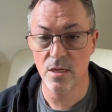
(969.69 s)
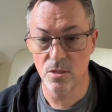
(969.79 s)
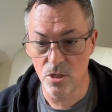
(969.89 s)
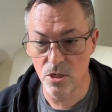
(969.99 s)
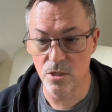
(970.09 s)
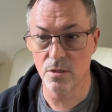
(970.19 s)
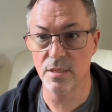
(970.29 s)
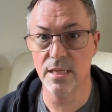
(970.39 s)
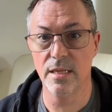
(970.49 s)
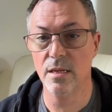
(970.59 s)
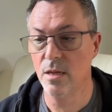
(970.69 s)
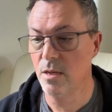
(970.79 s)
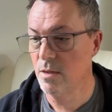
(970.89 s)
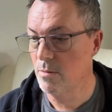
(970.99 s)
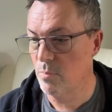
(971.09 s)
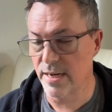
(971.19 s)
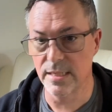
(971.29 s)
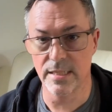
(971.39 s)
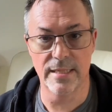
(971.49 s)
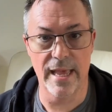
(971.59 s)
Chu Shongtin
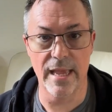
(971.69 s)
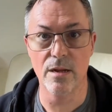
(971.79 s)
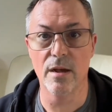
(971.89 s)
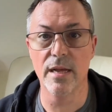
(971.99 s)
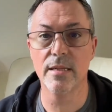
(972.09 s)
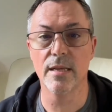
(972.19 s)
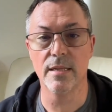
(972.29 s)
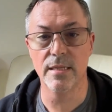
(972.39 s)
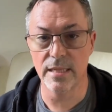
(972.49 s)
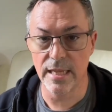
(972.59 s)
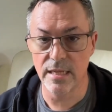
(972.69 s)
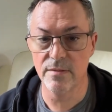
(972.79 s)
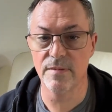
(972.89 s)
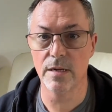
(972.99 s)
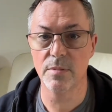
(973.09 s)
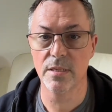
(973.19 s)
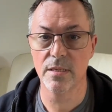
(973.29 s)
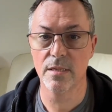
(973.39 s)
practiced day and night until he developed